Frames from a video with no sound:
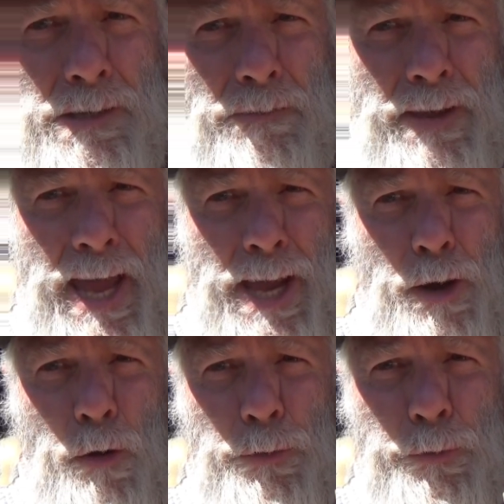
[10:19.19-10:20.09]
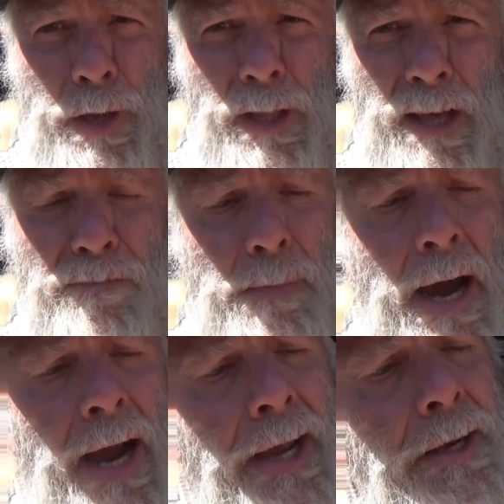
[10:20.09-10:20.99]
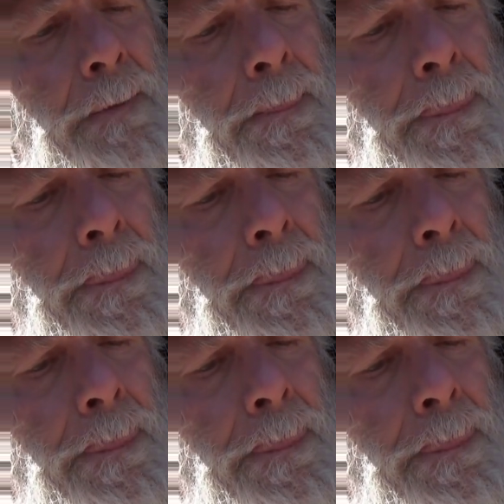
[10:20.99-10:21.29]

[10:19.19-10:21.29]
of KNO3 left behind.